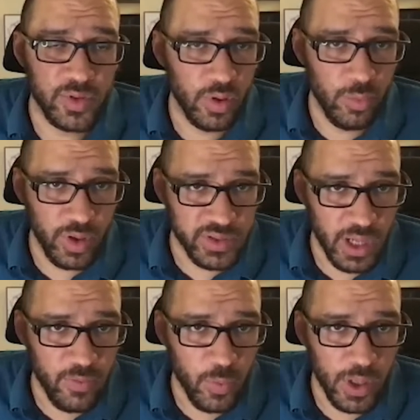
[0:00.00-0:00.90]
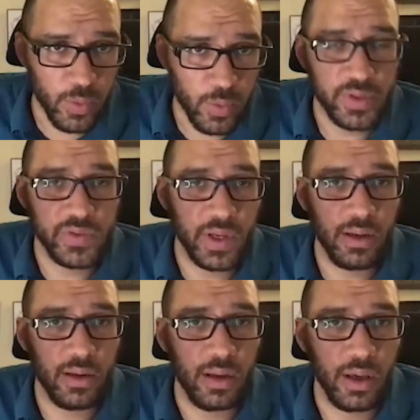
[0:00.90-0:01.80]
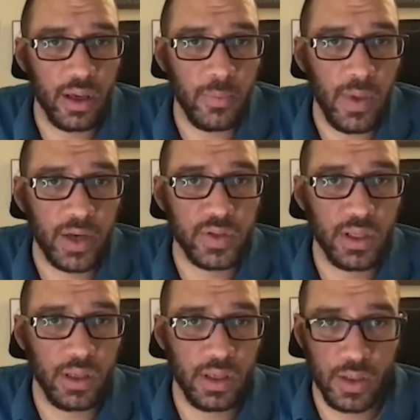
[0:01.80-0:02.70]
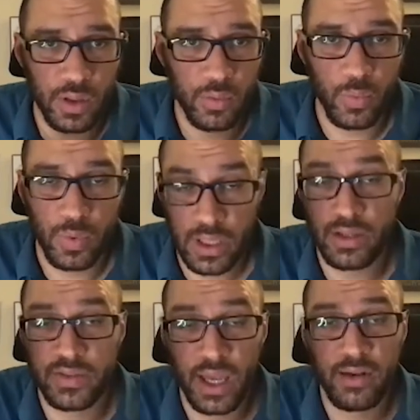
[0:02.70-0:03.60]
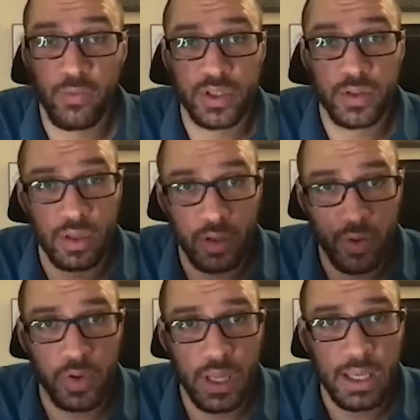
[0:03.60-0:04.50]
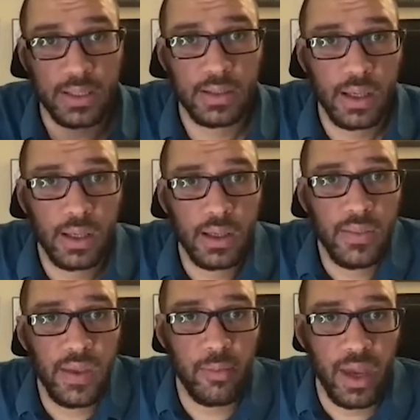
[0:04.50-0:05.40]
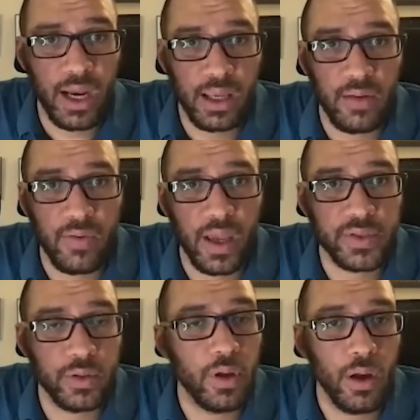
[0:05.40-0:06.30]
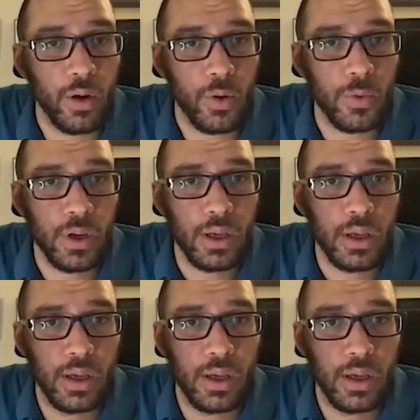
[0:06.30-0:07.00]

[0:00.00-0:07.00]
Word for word: some storyboarding software, which you said um, actually can you can inside of which you can create the animatic kind of as you go.